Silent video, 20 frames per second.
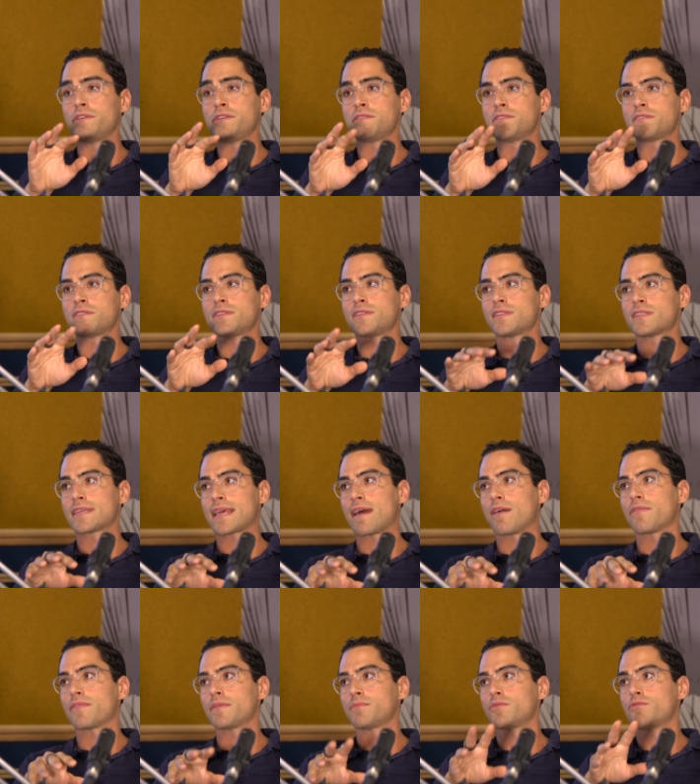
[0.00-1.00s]
reasons to
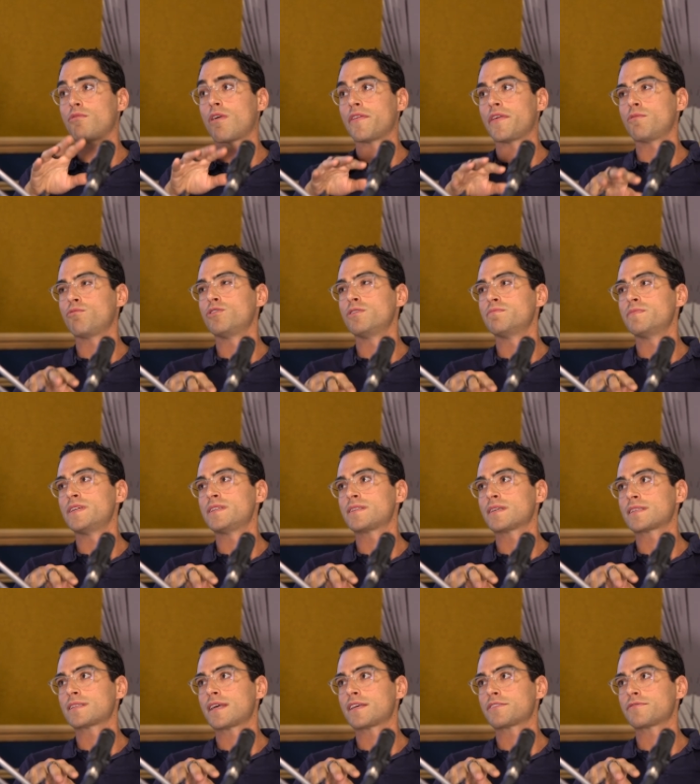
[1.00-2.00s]
discount them or why they wouldn't be
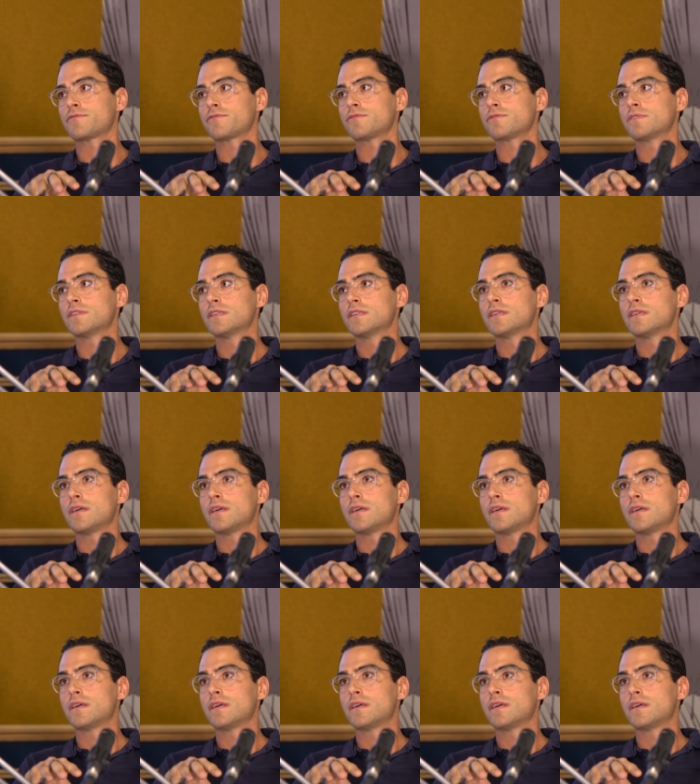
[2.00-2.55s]
successful,